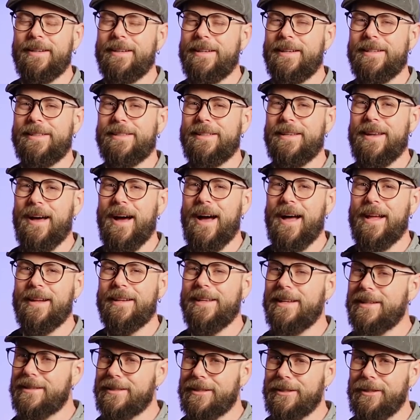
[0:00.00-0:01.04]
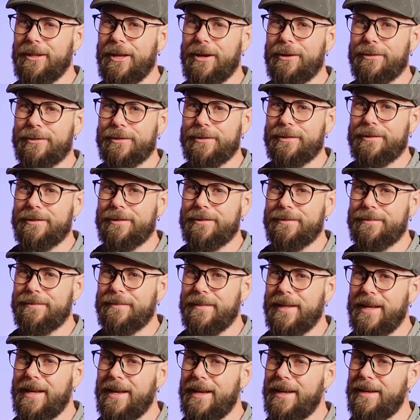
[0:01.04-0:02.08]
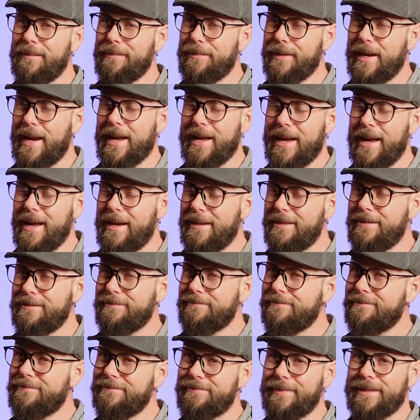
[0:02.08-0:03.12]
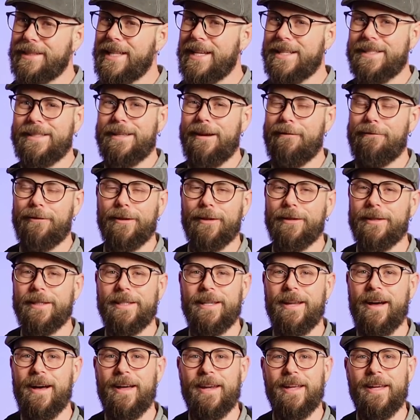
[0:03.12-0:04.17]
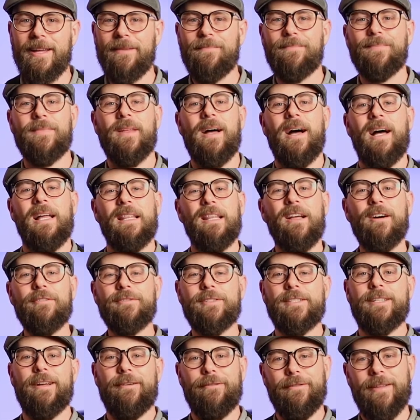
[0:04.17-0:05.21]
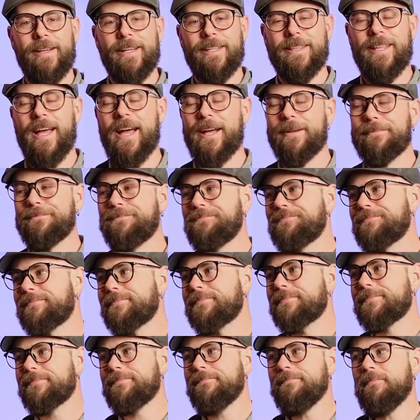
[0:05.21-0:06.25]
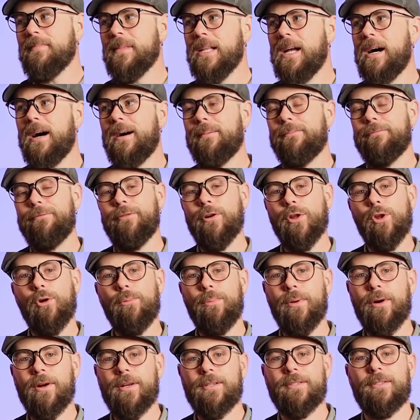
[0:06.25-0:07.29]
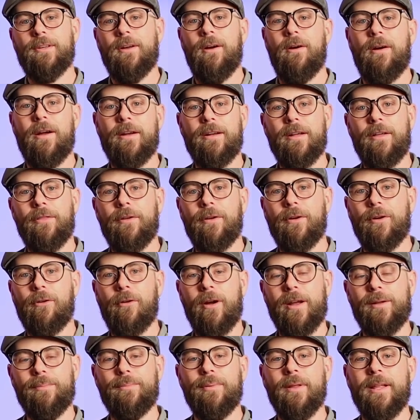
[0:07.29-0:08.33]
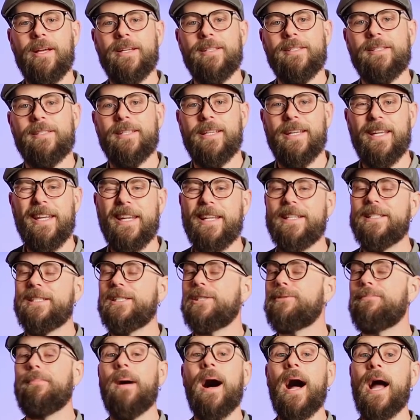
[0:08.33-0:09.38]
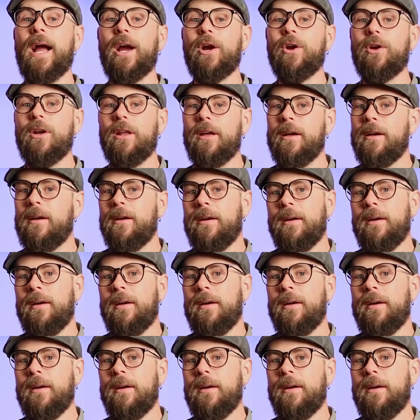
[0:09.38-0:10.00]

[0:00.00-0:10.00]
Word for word: it's not. It's close, but I. Mm, but that's definitely not it. I love stuff like that. Um, photo books are another great place to get inspired.